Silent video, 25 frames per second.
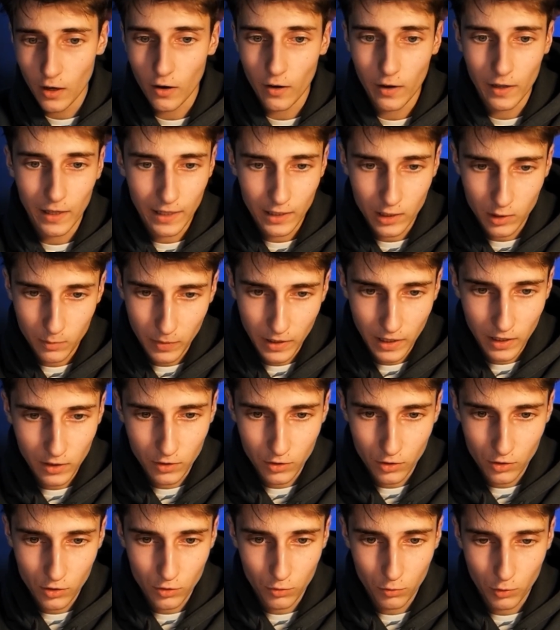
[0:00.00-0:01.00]
I lacked
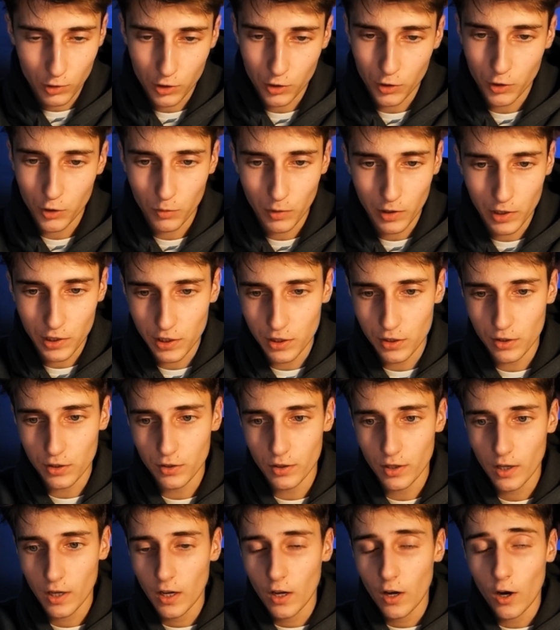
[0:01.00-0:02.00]
balance, which I knew I
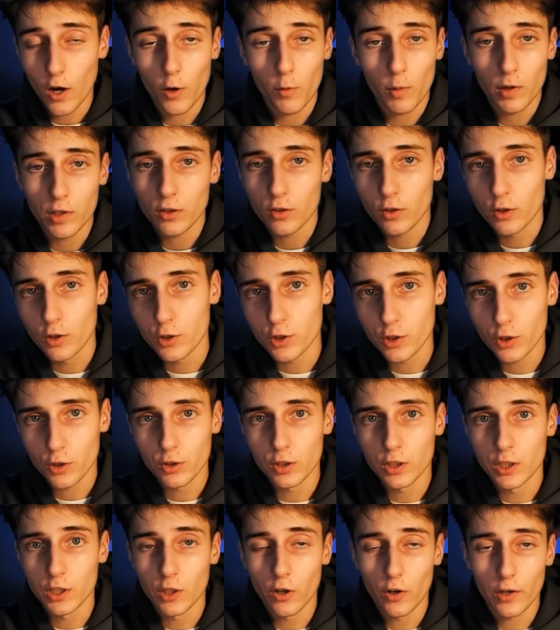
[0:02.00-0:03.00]
needed. I went on a
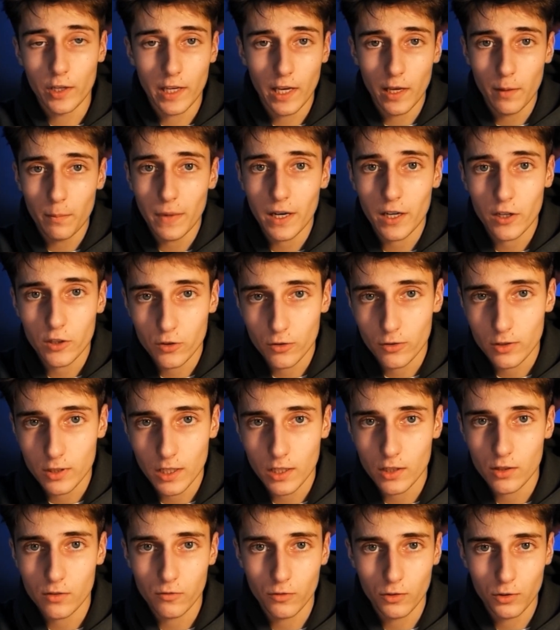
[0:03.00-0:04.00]
journey. I came back
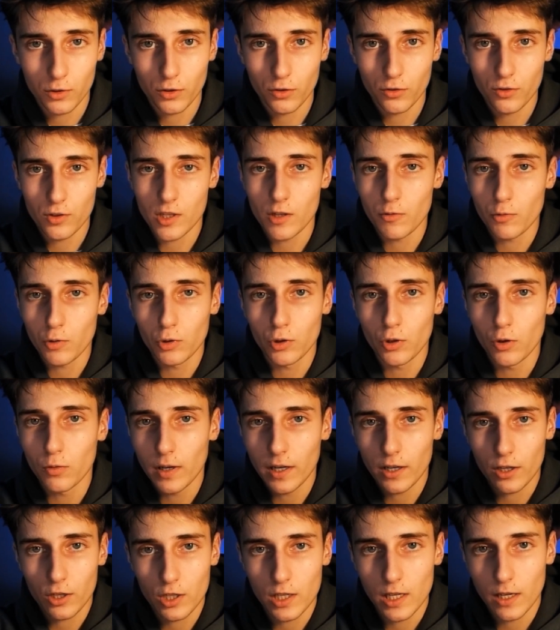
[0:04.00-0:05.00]
successful. Turns out you don't
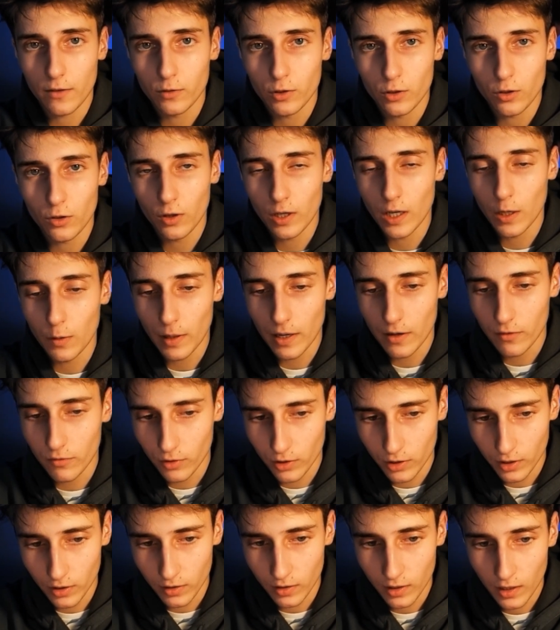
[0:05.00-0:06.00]
actually have to cut out
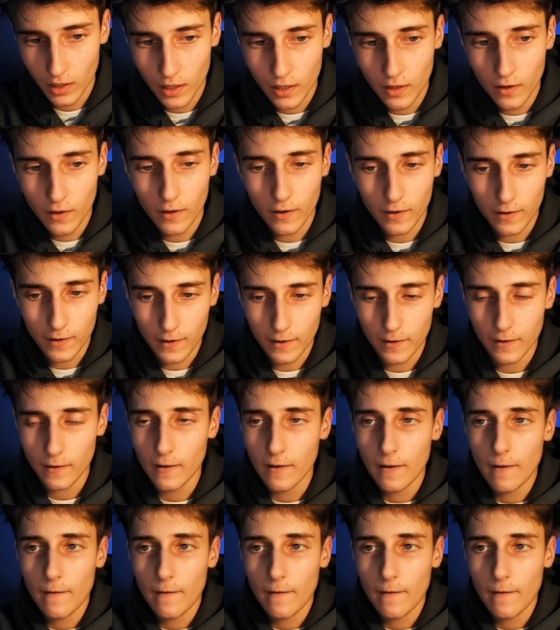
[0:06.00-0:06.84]
everything, okay?